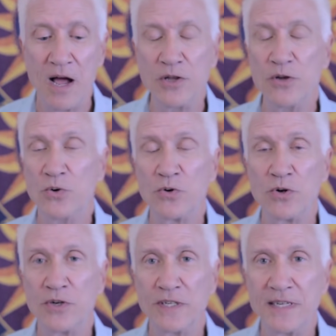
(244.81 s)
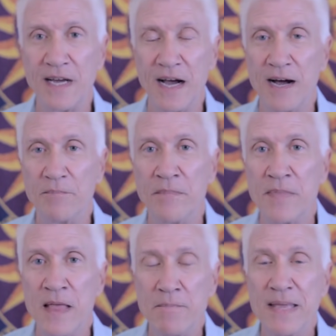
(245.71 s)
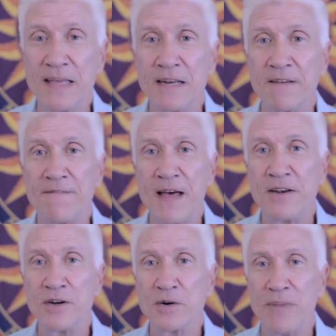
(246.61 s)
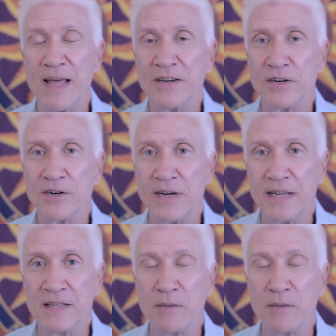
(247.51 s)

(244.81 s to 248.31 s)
You could be in a fender bender in